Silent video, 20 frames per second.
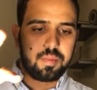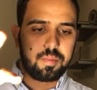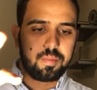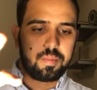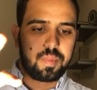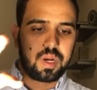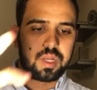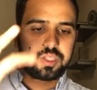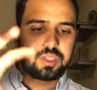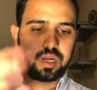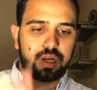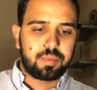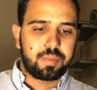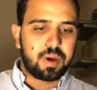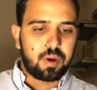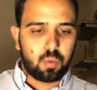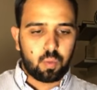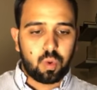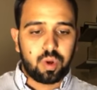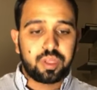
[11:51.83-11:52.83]
But let's talk
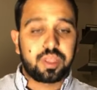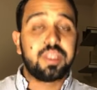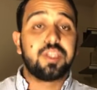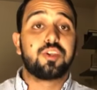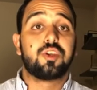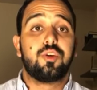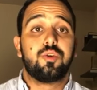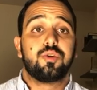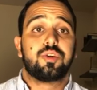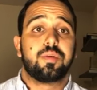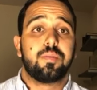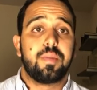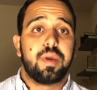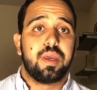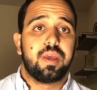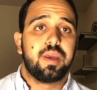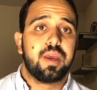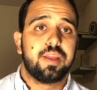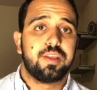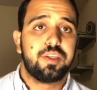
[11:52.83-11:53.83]
about what these cues can be
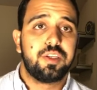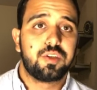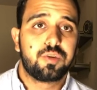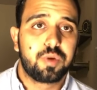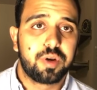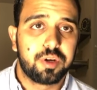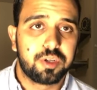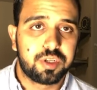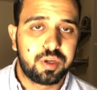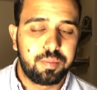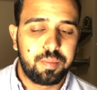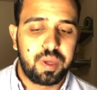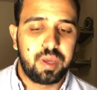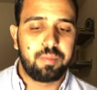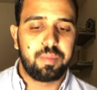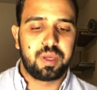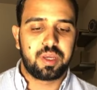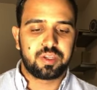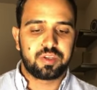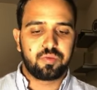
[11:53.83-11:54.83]
and these triggers can be,
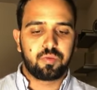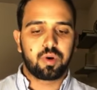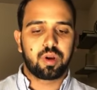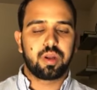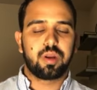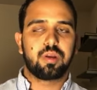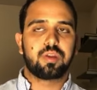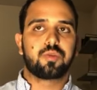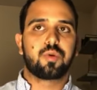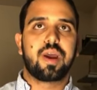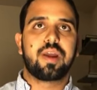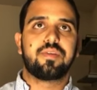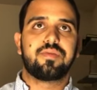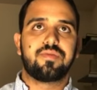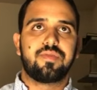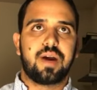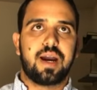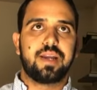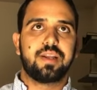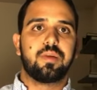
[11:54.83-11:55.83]
because if we're going to try to
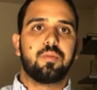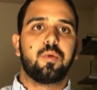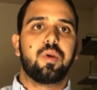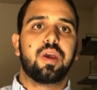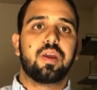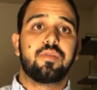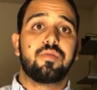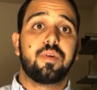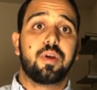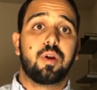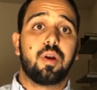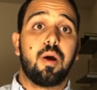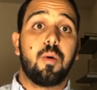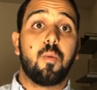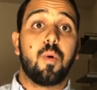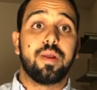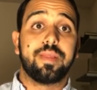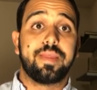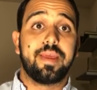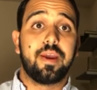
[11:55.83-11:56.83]
find them, we got to figure out
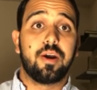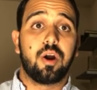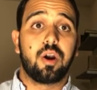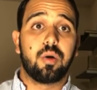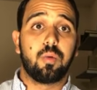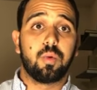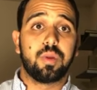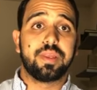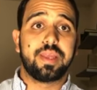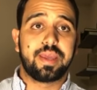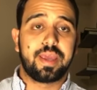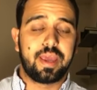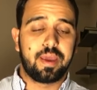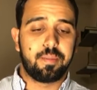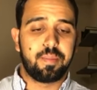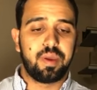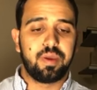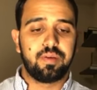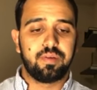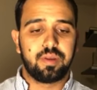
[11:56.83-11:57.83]
what they are and what they can
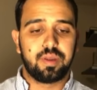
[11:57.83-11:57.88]
be.